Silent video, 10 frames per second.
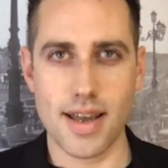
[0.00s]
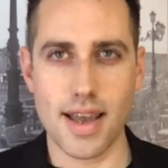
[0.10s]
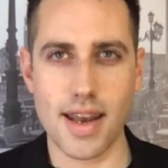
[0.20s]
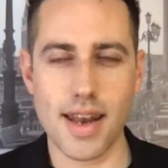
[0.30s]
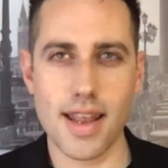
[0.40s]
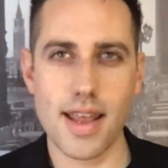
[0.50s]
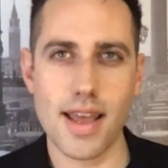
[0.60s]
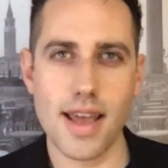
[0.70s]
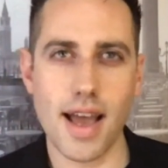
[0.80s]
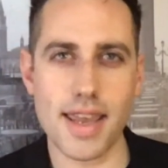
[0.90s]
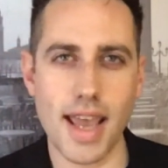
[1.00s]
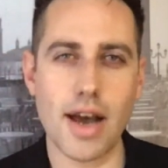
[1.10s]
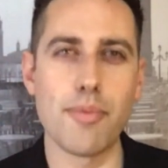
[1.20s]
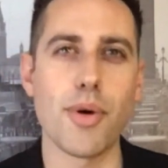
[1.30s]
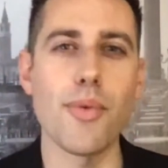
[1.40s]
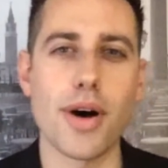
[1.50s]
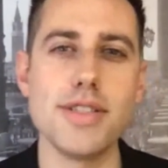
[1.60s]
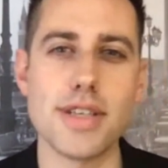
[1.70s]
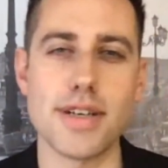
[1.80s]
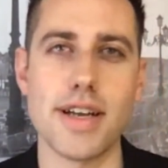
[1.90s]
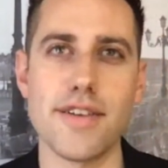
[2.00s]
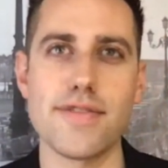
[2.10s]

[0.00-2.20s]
And I can't help but wonder